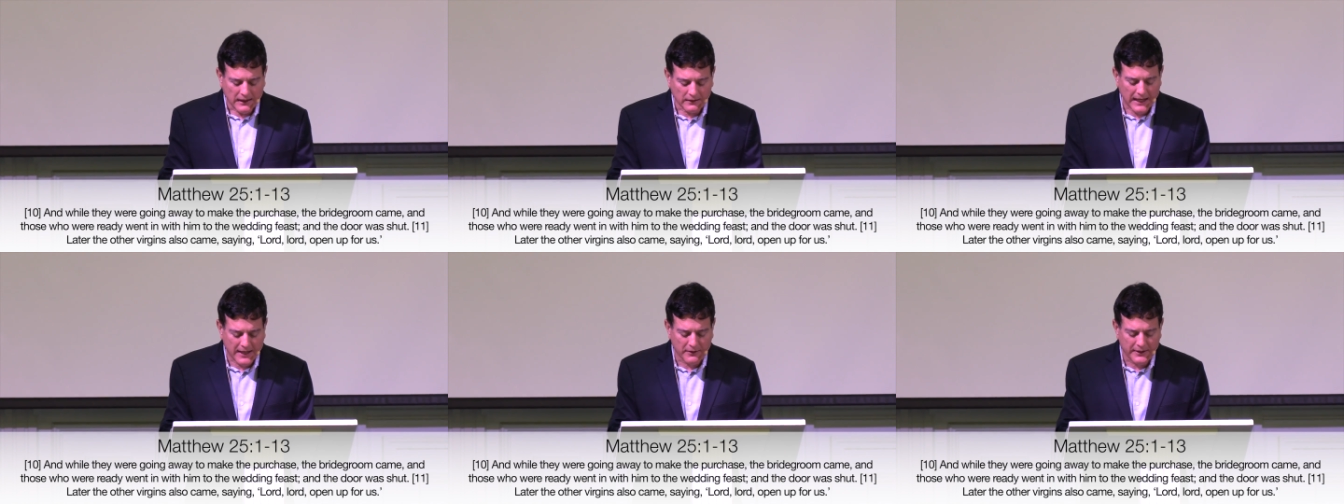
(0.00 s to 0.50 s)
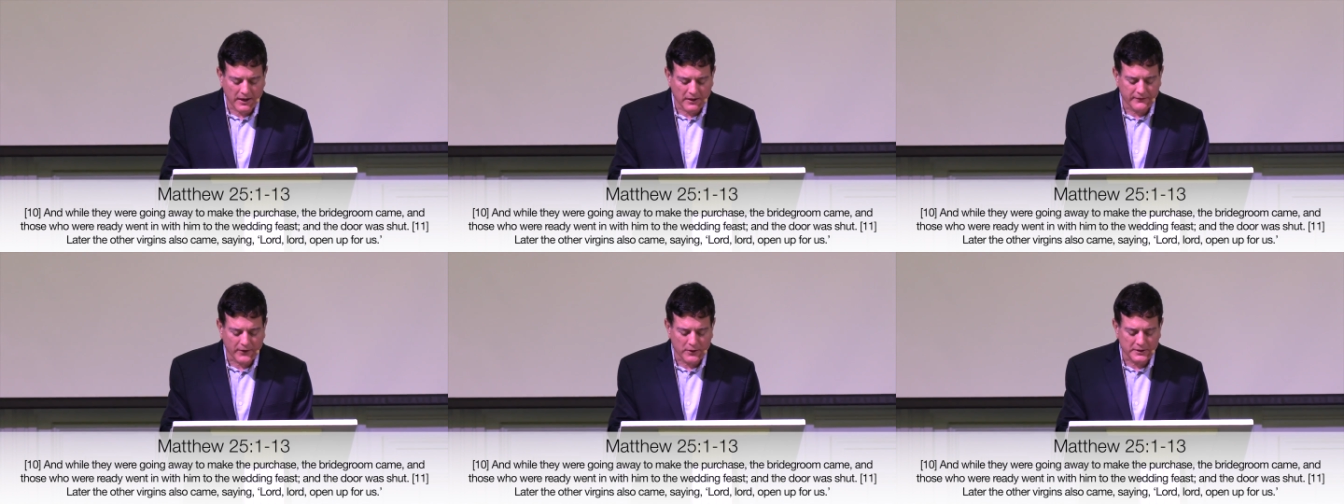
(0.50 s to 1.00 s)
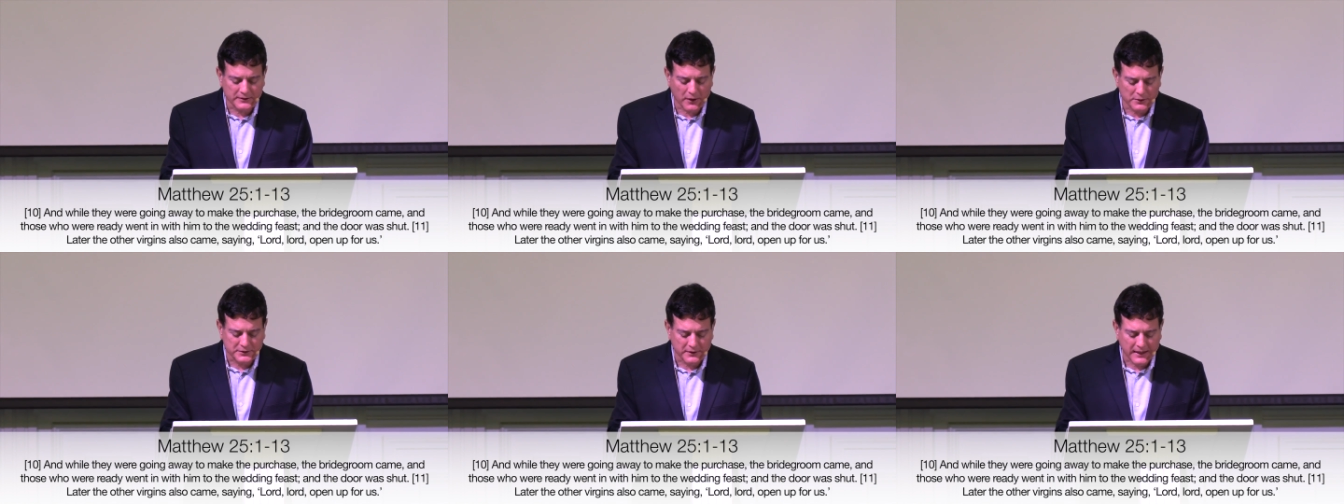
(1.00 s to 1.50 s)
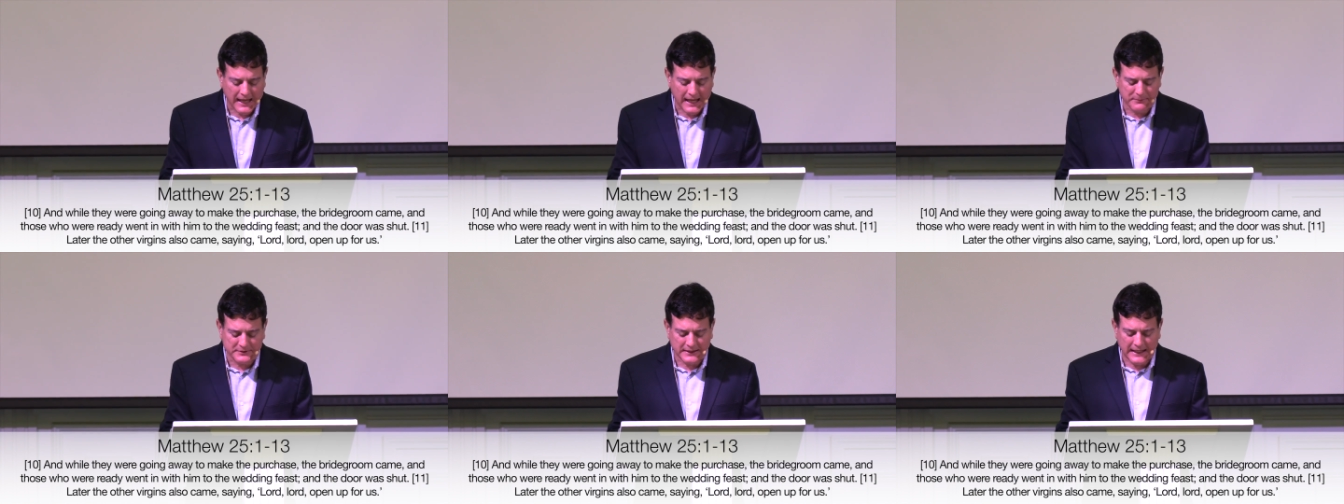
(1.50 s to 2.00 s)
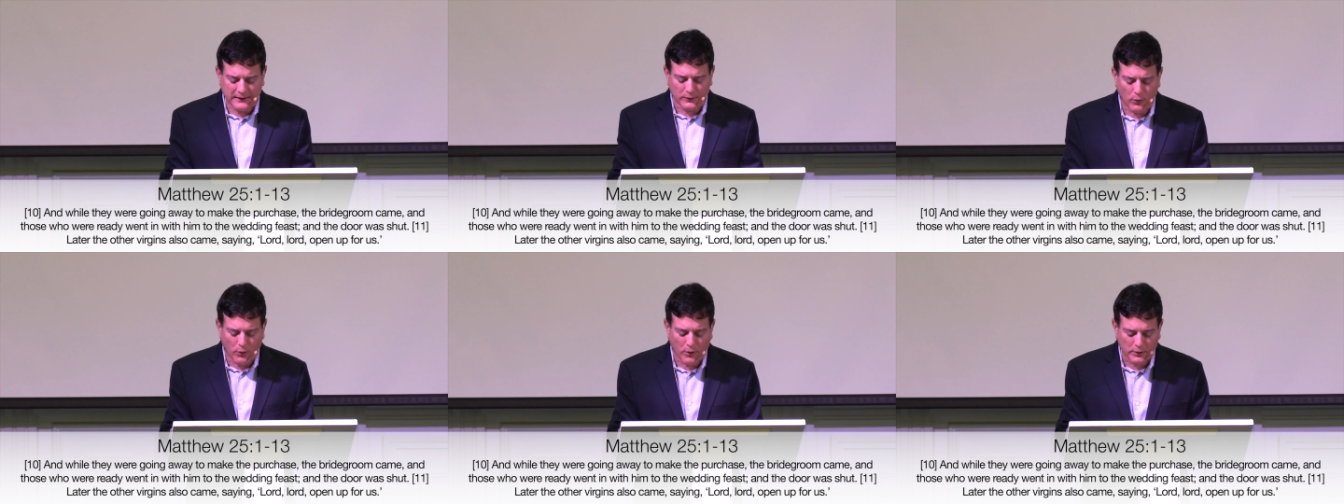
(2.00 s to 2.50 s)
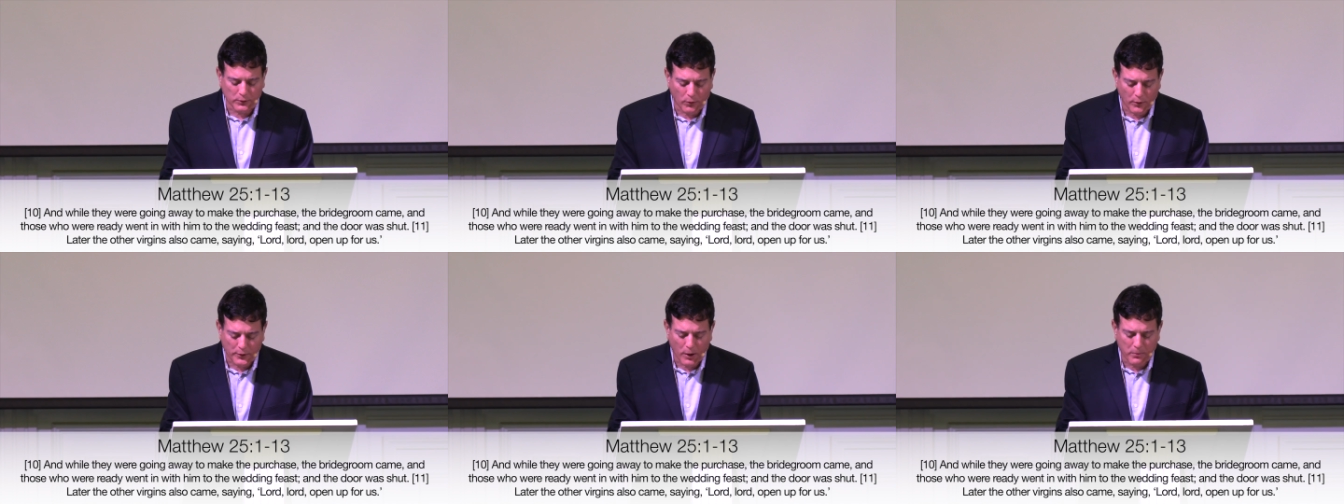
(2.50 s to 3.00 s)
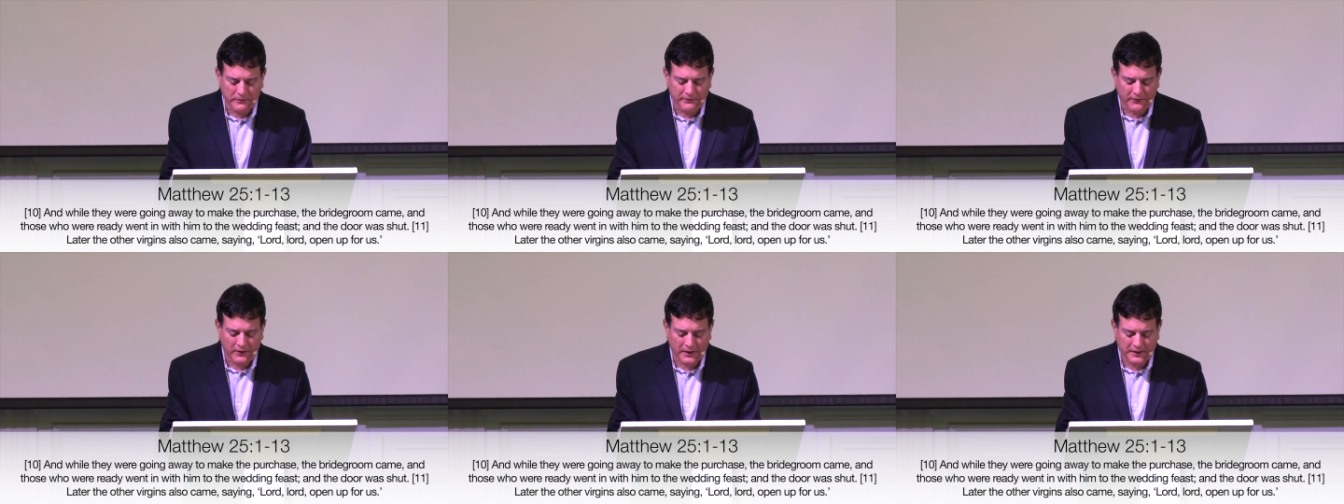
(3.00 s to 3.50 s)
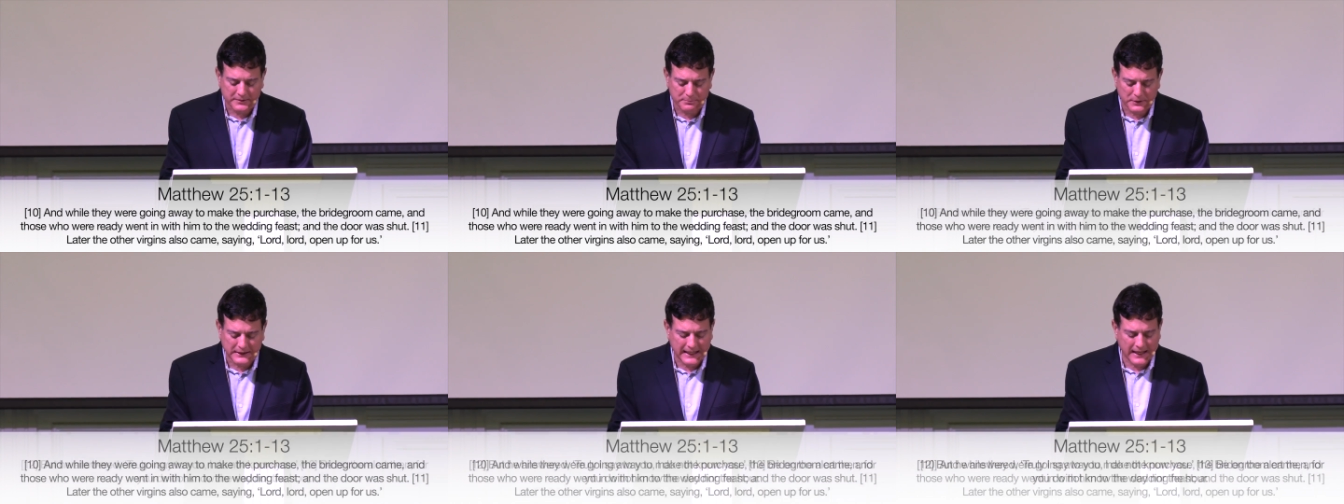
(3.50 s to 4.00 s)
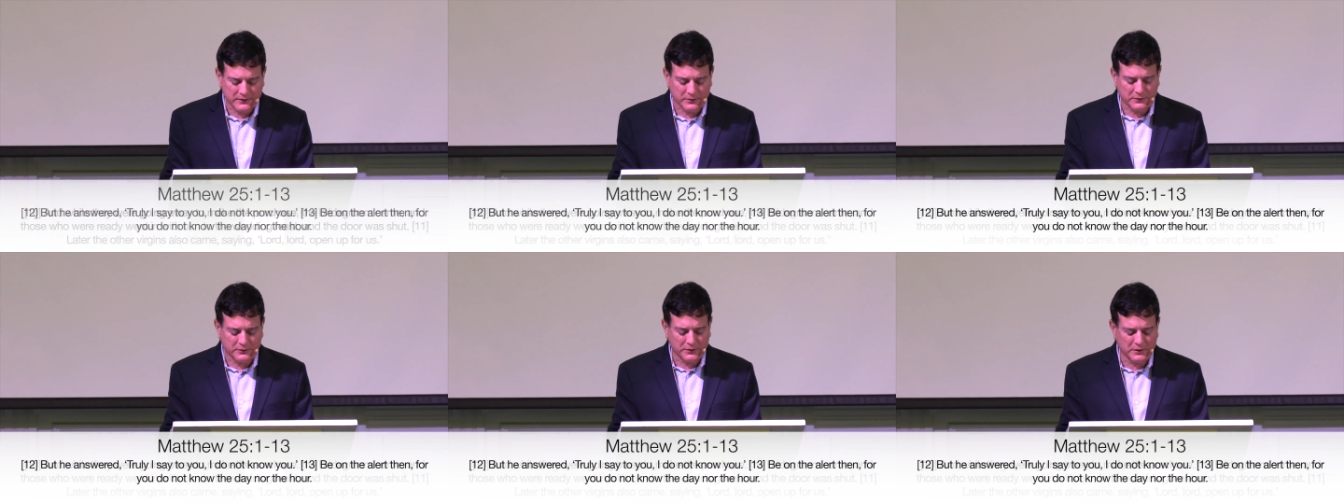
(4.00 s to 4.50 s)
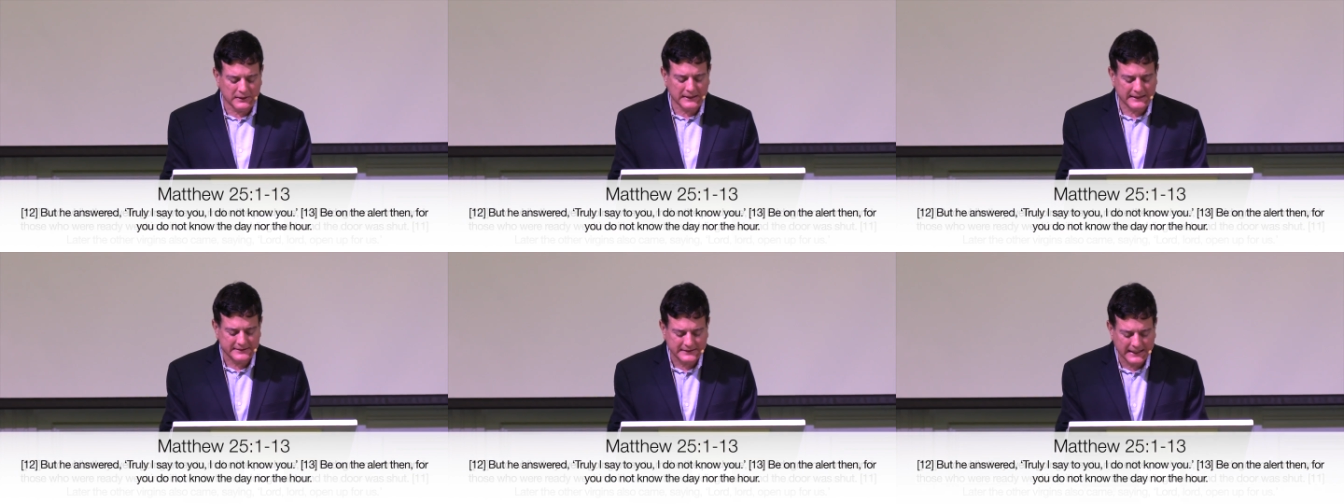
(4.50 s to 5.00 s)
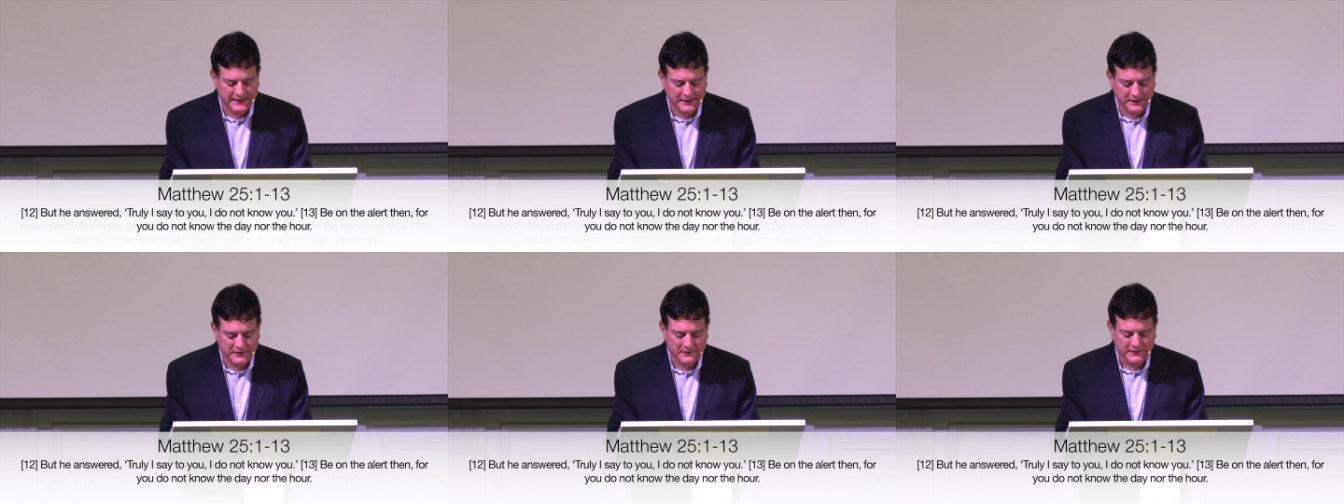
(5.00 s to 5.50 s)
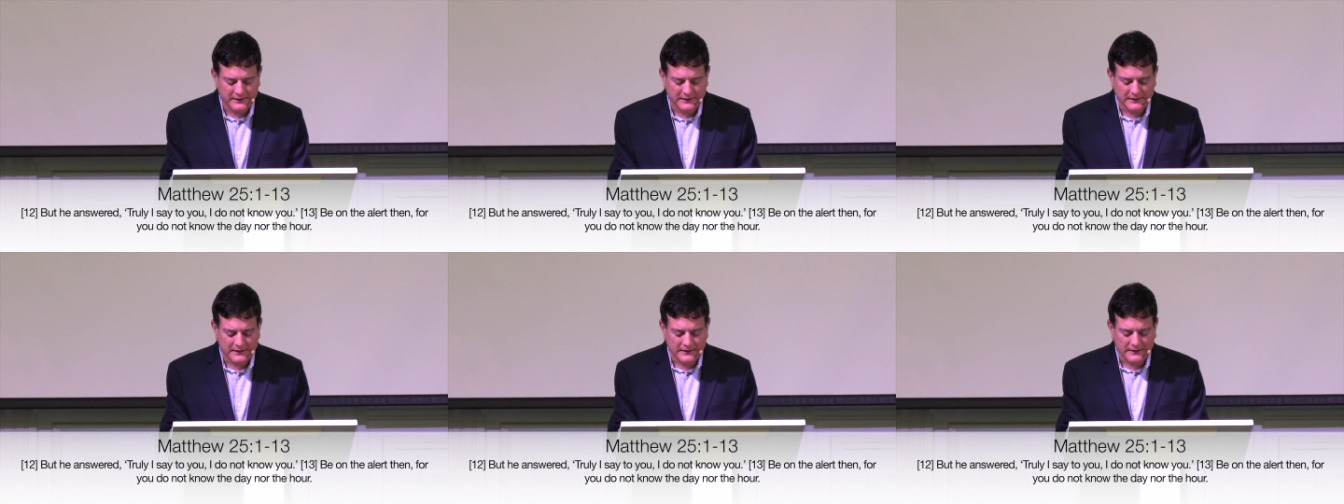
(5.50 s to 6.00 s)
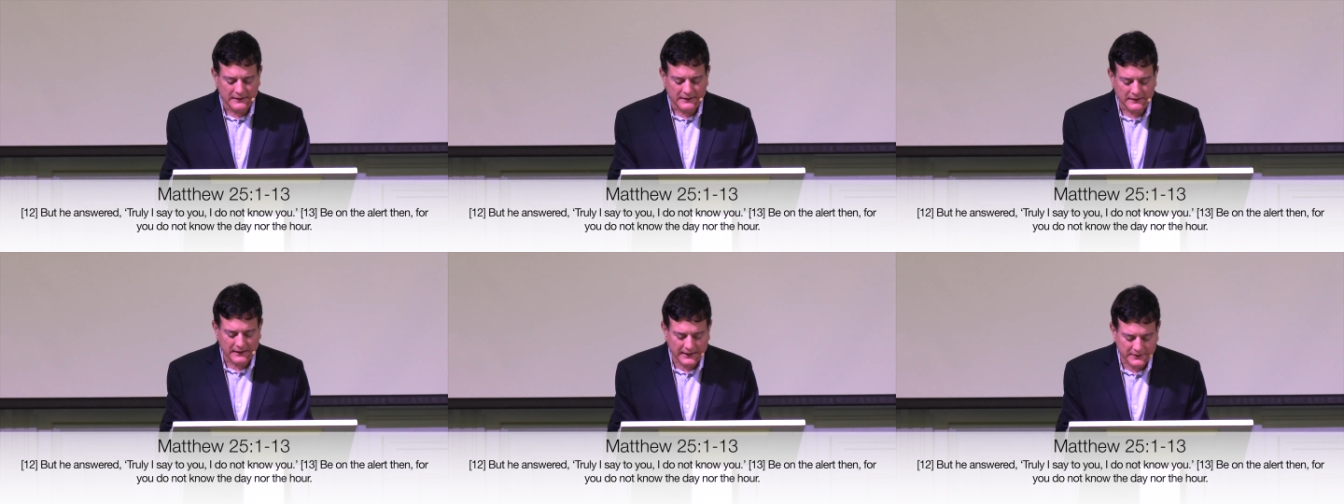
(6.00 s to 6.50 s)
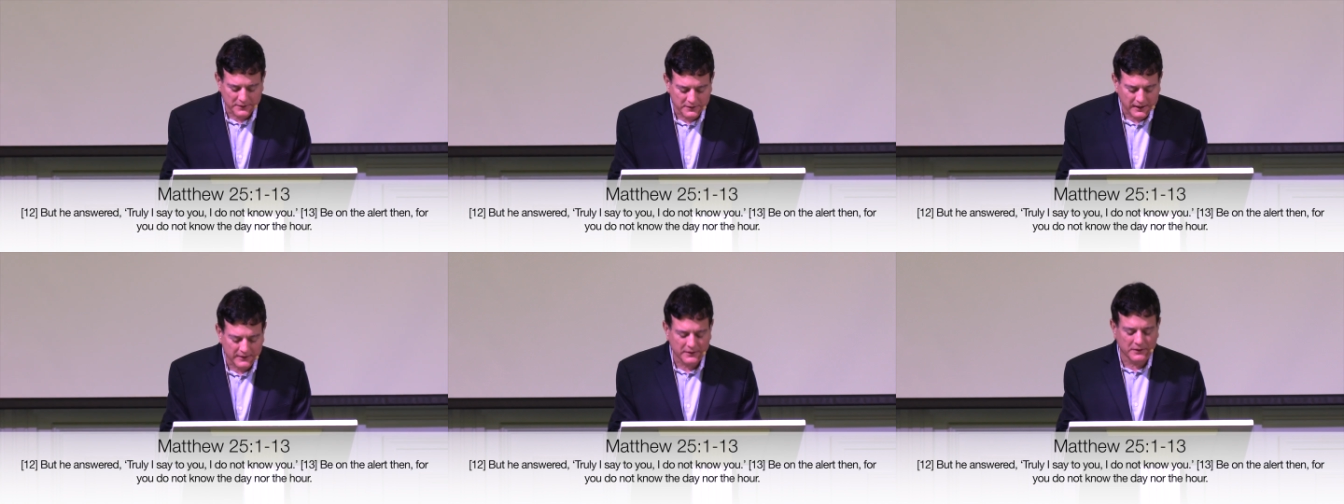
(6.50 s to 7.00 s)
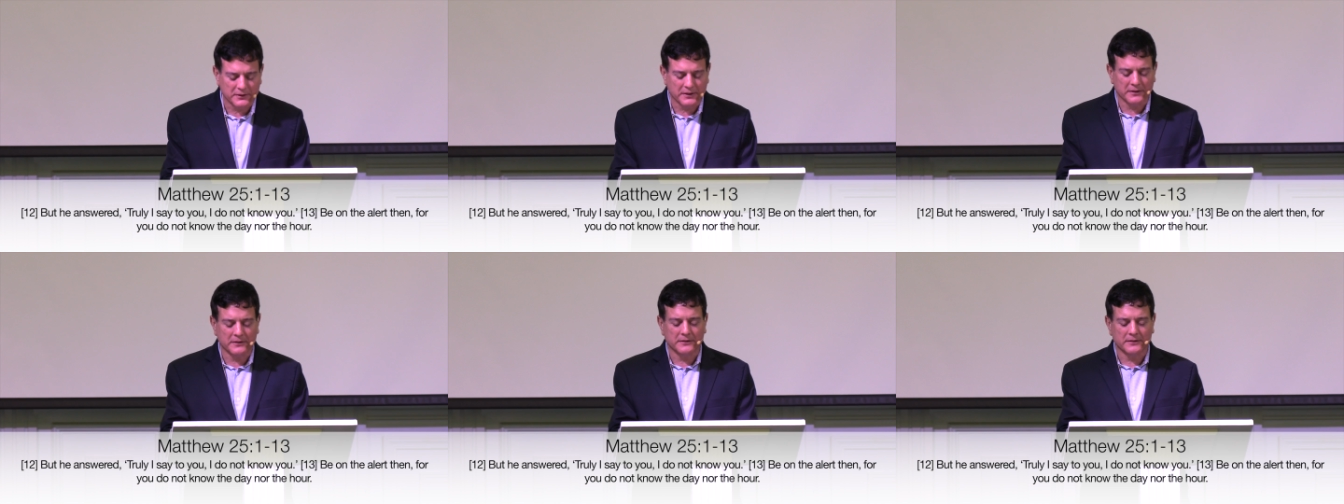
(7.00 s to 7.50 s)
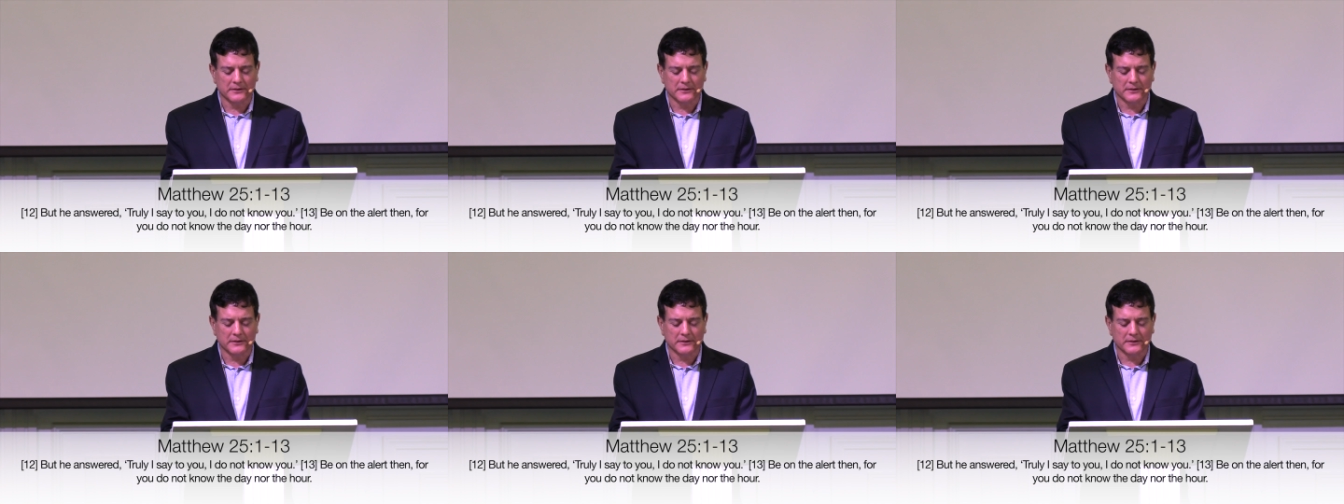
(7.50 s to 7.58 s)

Later, the other virgins also came, saying, 'Lord, Lord, open for us.' But he answered, 'Truly, I say to you, I do not know you.